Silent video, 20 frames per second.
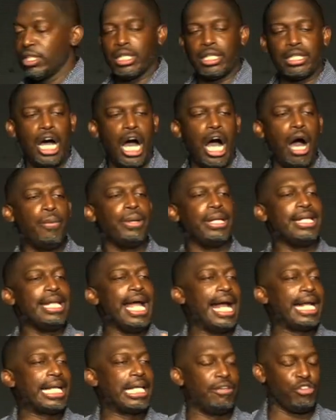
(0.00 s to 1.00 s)
God would
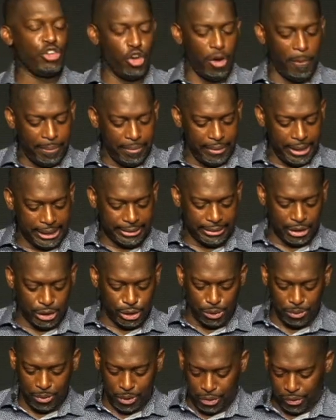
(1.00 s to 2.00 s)
not give you a blessing
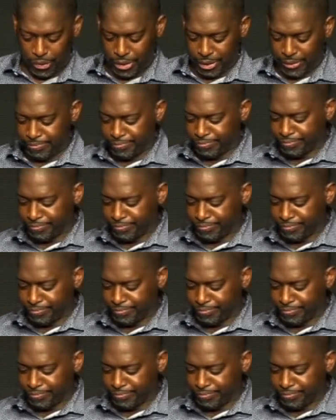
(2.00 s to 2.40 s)
too early.